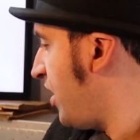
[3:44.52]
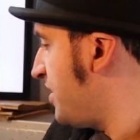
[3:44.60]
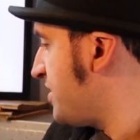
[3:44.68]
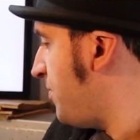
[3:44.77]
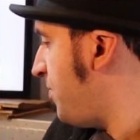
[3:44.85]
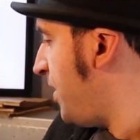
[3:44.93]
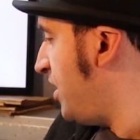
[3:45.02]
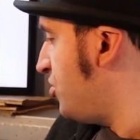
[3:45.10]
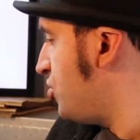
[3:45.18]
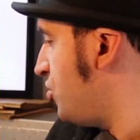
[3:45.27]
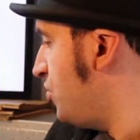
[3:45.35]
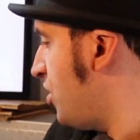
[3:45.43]
creates a
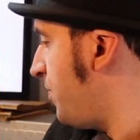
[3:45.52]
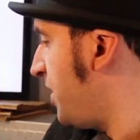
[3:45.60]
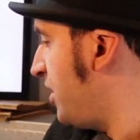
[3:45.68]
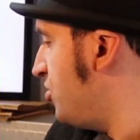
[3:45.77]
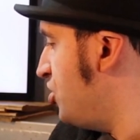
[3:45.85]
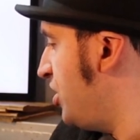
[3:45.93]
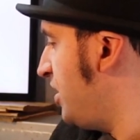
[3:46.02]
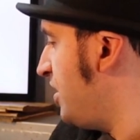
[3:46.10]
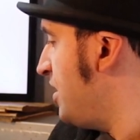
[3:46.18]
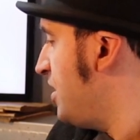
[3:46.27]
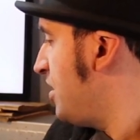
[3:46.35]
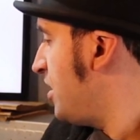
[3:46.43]

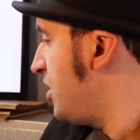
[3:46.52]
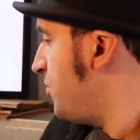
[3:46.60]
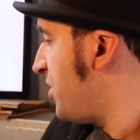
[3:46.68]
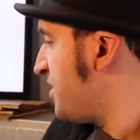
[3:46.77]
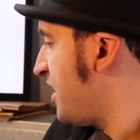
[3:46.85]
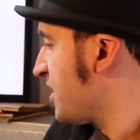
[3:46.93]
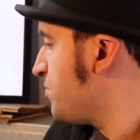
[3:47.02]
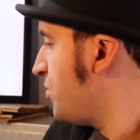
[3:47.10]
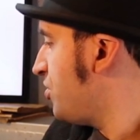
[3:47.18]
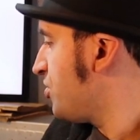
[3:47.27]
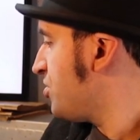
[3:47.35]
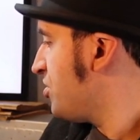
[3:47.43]
page2.png and you press
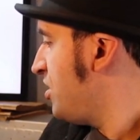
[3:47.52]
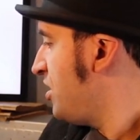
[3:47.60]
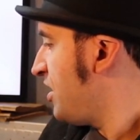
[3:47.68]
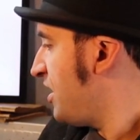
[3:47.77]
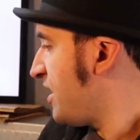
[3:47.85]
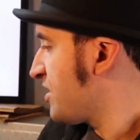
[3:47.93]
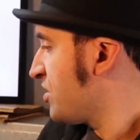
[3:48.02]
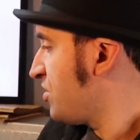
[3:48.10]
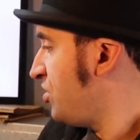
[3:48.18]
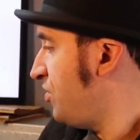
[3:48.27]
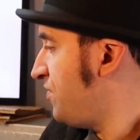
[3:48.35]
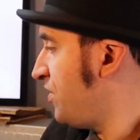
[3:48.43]
export. It
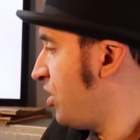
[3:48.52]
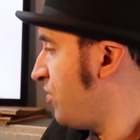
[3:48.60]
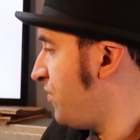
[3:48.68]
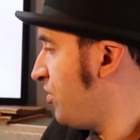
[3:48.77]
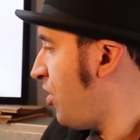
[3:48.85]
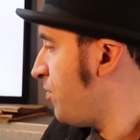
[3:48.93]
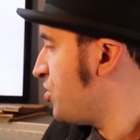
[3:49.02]
asks you for your